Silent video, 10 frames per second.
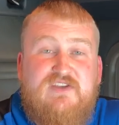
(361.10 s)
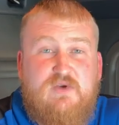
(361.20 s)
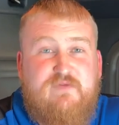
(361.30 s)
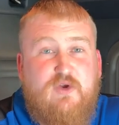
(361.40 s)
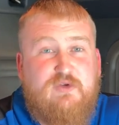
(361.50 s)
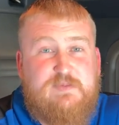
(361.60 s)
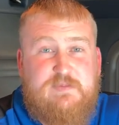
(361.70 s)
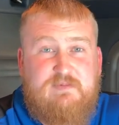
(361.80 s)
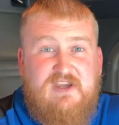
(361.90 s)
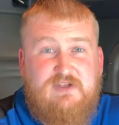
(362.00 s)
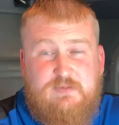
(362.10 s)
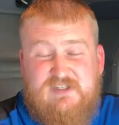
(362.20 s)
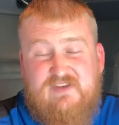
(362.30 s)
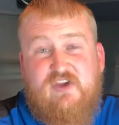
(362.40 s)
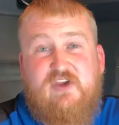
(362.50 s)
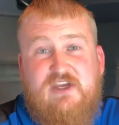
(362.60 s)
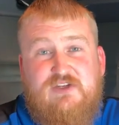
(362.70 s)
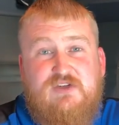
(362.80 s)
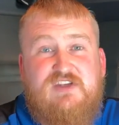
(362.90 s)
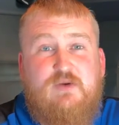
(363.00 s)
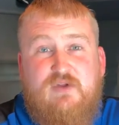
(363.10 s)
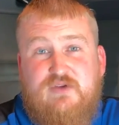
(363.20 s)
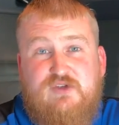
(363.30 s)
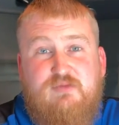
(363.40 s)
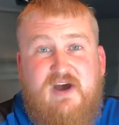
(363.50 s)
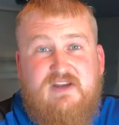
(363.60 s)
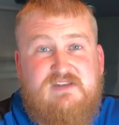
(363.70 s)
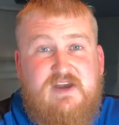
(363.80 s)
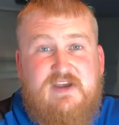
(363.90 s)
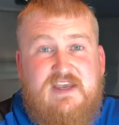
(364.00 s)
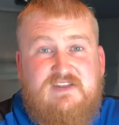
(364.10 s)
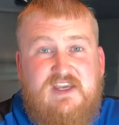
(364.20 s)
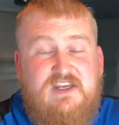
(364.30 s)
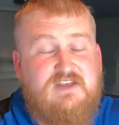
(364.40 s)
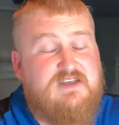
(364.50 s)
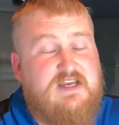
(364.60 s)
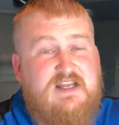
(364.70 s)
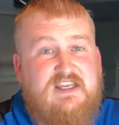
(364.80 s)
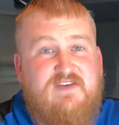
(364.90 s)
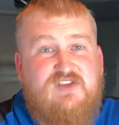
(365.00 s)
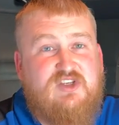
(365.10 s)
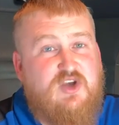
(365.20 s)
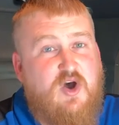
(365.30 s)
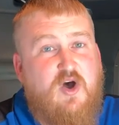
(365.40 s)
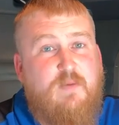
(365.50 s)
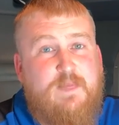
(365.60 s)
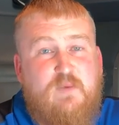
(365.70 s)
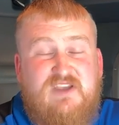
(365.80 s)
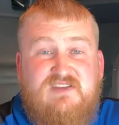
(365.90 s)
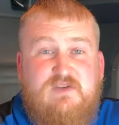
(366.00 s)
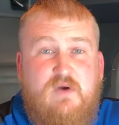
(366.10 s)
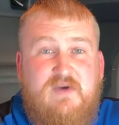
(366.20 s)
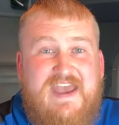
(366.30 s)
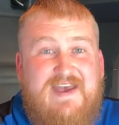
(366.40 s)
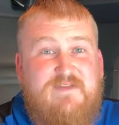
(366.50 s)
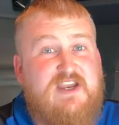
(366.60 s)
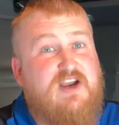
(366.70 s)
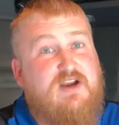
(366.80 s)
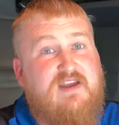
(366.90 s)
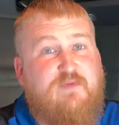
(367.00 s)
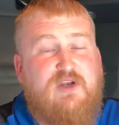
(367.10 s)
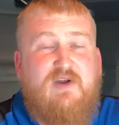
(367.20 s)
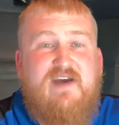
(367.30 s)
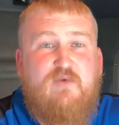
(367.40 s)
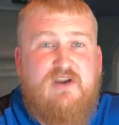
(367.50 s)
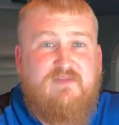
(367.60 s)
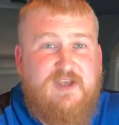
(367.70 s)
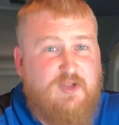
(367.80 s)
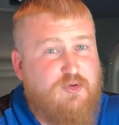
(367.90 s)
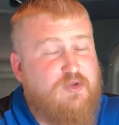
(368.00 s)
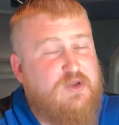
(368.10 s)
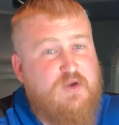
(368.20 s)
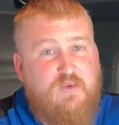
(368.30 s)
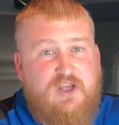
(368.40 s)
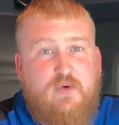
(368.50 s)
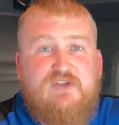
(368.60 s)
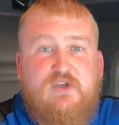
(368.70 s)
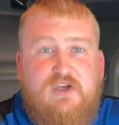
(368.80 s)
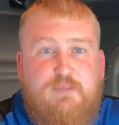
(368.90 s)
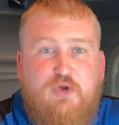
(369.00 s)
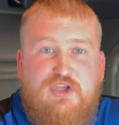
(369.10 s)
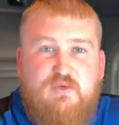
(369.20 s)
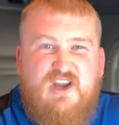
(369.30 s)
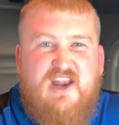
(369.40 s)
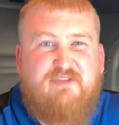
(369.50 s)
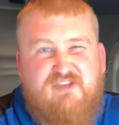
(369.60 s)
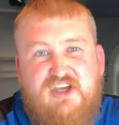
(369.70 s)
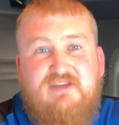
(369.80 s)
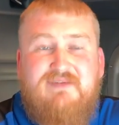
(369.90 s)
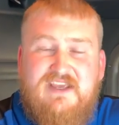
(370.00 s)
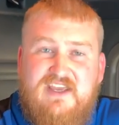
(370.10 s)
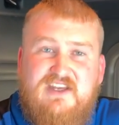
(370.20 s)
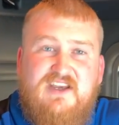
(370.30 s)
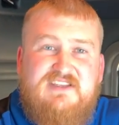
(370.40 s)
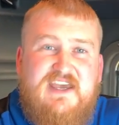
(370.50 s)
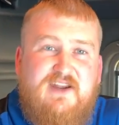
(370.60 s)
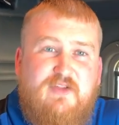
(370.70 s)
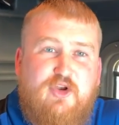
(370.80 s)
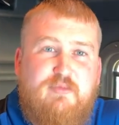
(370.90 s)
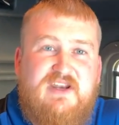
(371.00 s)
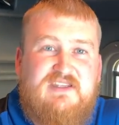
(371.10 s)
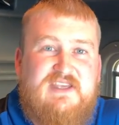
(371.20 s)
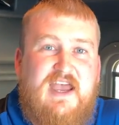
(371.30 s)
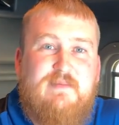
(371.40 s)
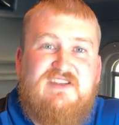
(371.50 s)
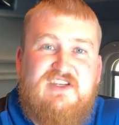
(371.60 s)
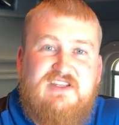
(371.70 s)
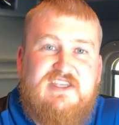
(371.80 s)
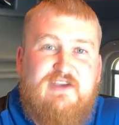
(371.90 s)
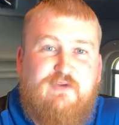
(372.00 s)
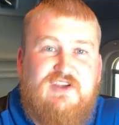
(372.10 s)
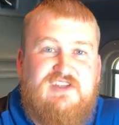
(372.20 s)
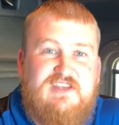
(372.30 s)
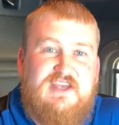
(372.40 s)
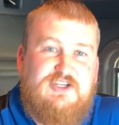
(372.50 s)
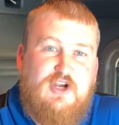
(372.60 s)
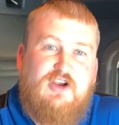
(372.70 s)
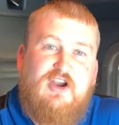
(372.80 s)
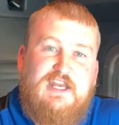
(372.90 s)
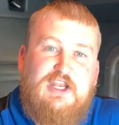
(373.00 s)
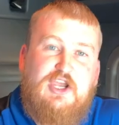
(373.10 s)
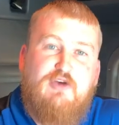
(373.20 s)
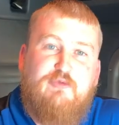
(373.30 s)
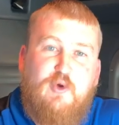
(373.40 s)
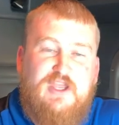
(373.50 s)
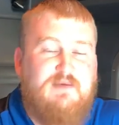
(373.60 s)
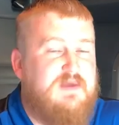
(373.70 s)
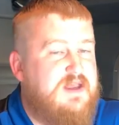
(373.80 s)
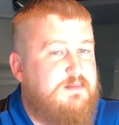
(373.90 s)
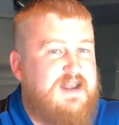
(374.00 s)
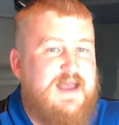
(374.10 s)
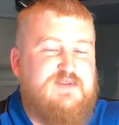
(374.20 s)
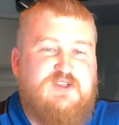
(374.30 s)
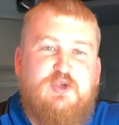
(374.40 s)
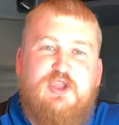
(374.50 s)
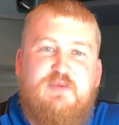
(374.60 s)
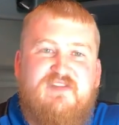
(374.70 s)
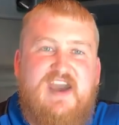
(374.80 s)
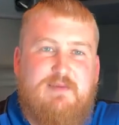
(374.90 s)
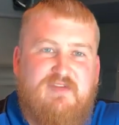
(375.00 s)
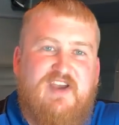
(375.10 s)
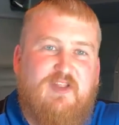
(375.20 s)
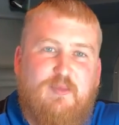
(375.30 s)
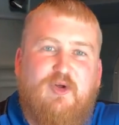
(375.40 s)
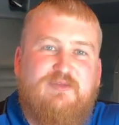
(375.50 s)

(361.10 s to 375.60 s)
So if you're specifically interested in one of those new body style Cascadias, give us a call. We can see what we have here. If we don't have one available, we can always look at pulling you one out of fleet. It does add a little bit of time it's going to take for us to get that truck ready to go for you, but absolutely we've got them available.